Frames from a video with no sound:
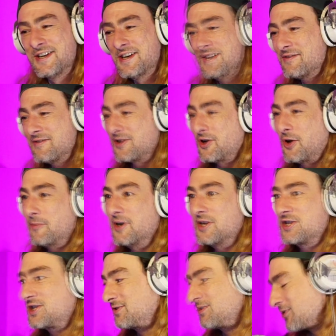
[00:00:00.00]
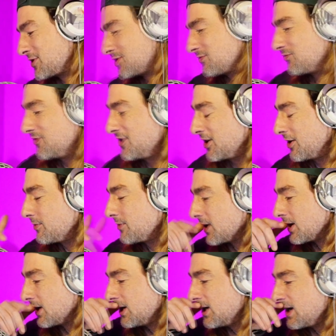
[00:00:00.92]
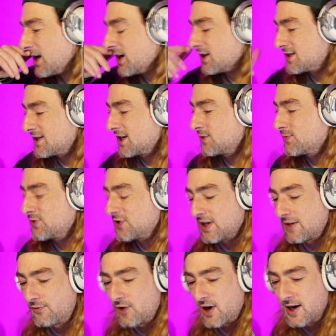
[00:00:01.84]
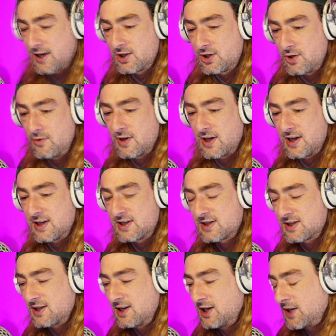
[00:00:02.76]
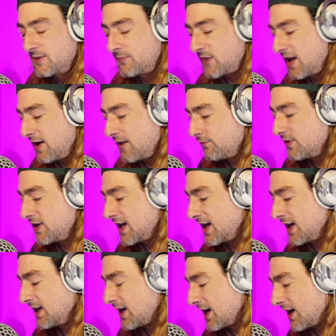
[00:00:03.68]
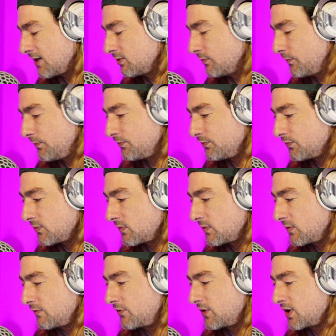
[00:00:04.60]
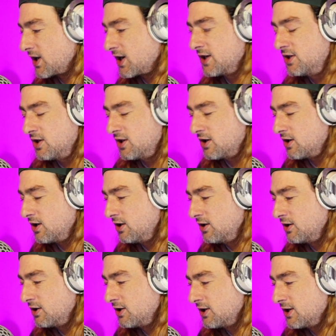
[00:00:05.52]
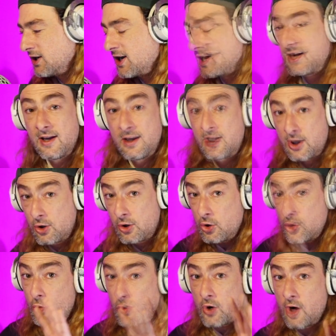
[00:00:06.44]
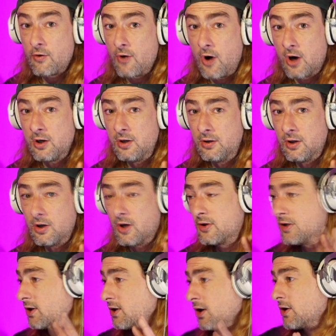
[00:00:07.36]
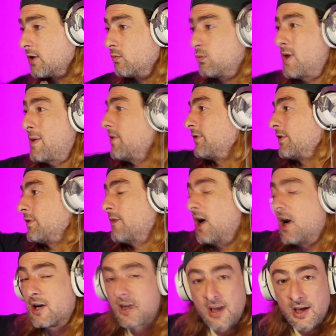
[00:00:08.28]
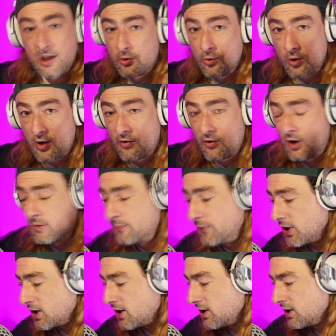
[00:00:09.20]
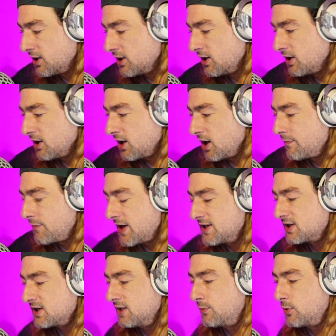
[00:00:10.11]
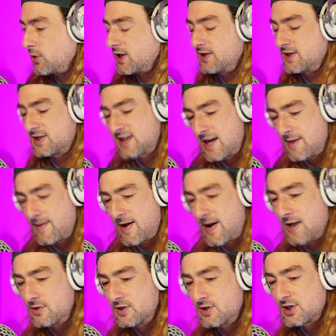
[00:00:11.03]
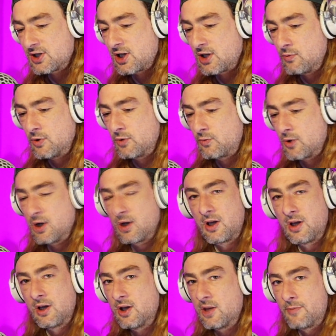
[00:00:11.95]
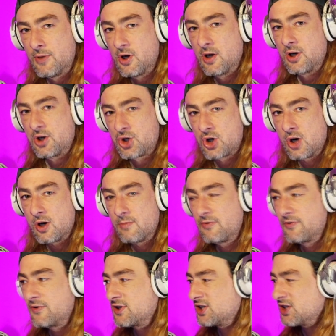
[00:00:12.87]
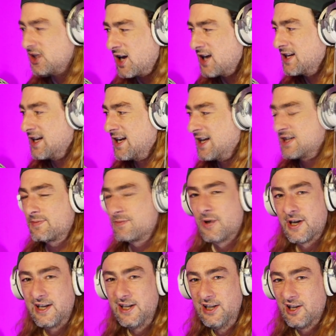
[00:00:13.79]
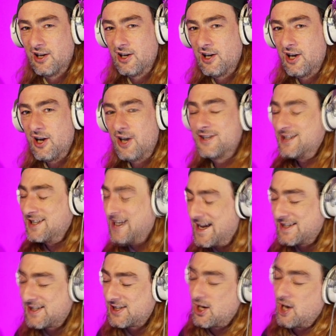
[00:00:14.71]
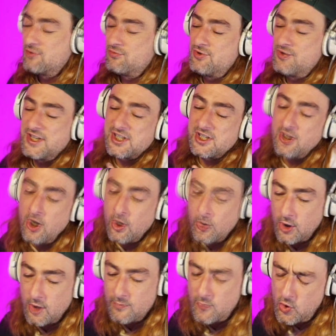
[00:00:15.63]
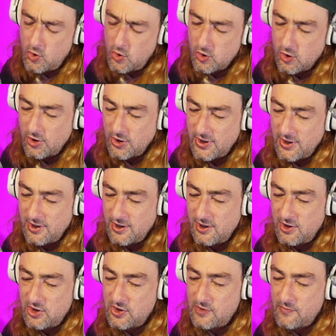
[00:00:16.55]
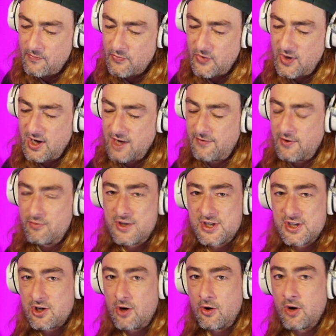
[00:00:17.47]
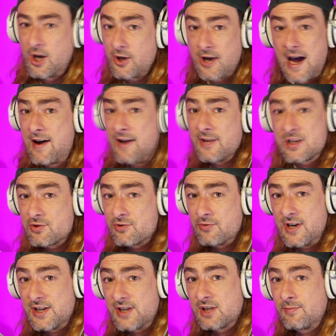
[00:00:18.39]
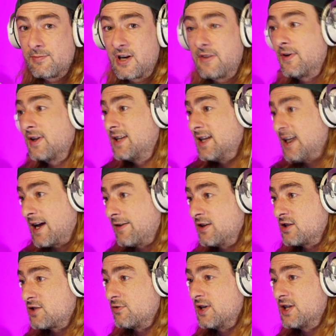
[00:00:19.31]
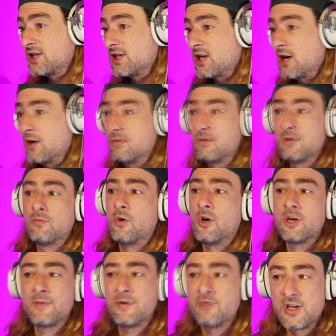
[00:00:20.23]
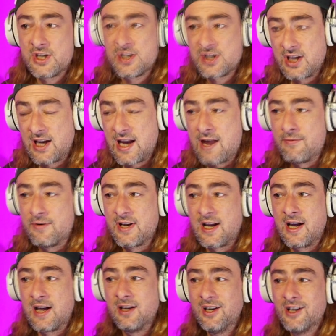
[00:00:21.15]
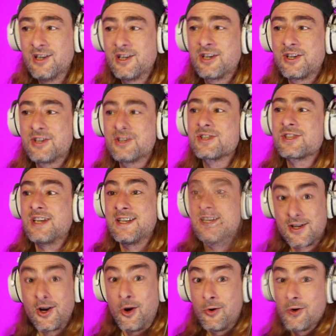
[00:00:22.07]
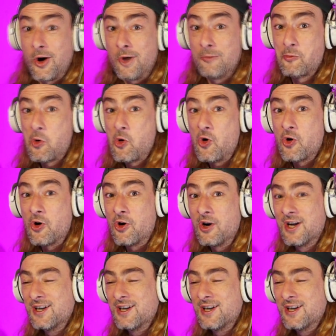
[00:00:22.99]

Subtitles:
But not much, But and I said to myself, right, I could do this every day now for like a year, and it could all go wrong on a whim of a market. It could all go wrong, but I'm basically putting in the same hours as I would working at the burger shop for slightly less money, unless I risk a whole lot more. And if I risk I don't have it to risk, but if I did have it to risk, I wouldn't want to be risking it every day because it's a whole lot more.